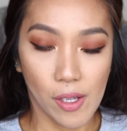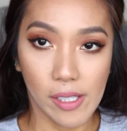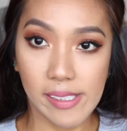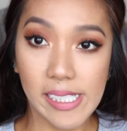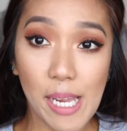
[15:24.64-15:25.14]

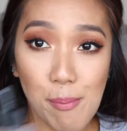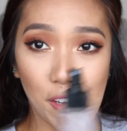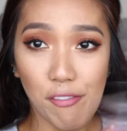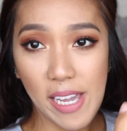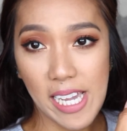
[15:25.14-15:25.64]
set
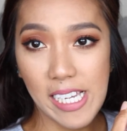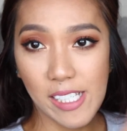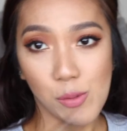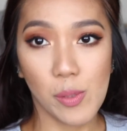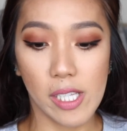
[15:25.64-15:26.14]
my
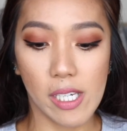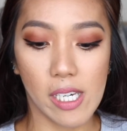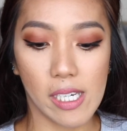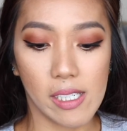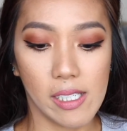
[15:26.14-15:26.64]
face with
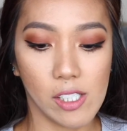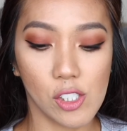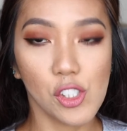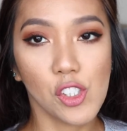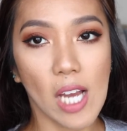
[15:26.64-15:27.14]
a
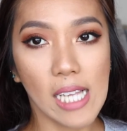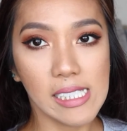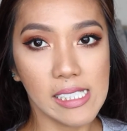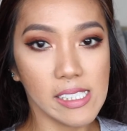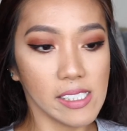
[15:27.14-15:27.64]

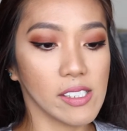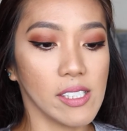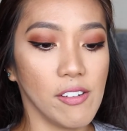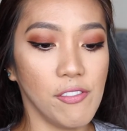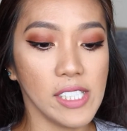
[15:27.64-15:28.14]
Australis
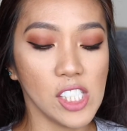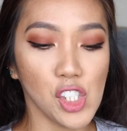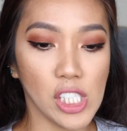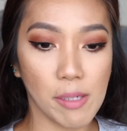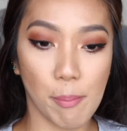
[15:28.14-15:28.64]

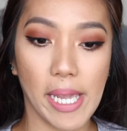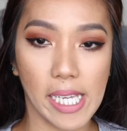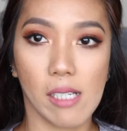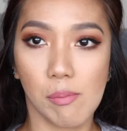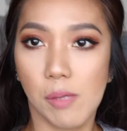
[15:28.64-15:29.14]
finishing
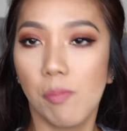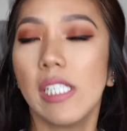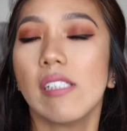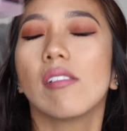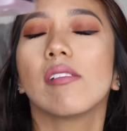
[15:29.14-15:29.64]
makeup
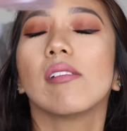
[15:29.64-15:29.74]
spritz.